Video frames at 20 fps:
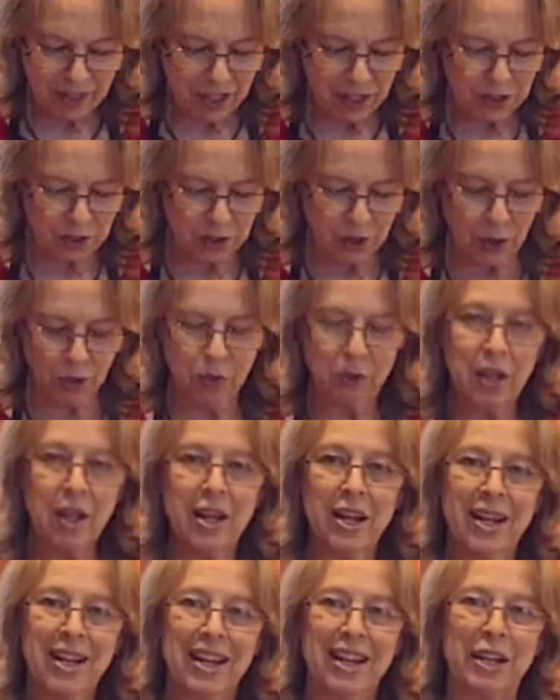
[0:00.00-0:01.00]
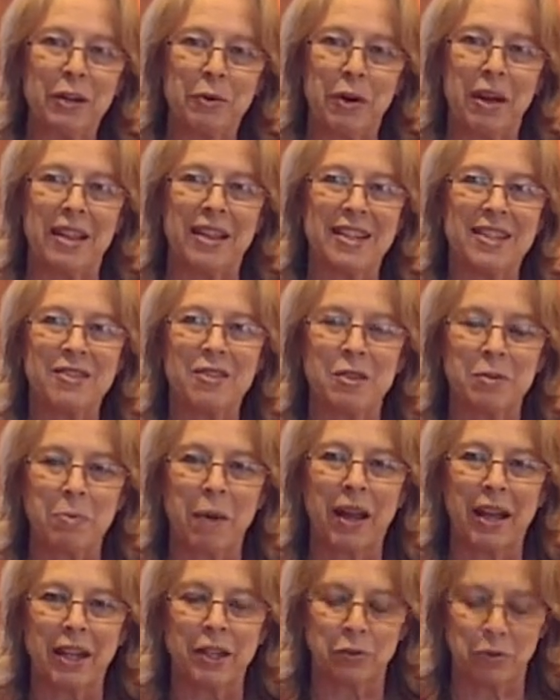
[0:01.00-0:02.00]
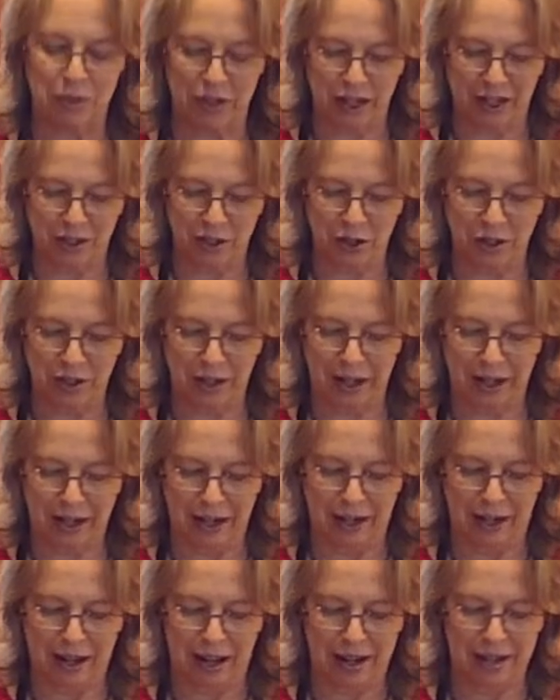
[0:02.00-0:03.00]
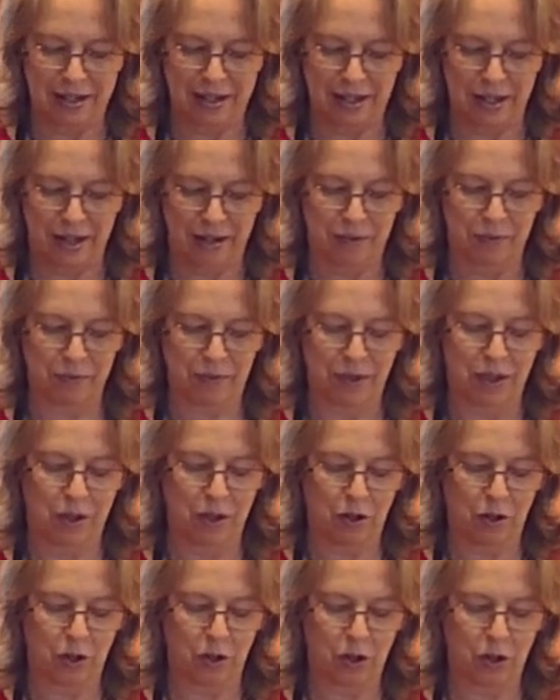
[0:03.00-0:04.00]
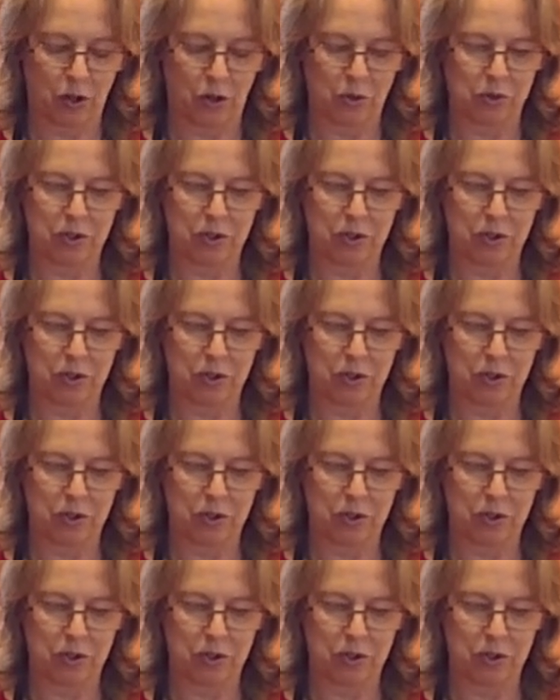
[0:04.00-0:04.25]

So anyway, this is my introduction, and there you go.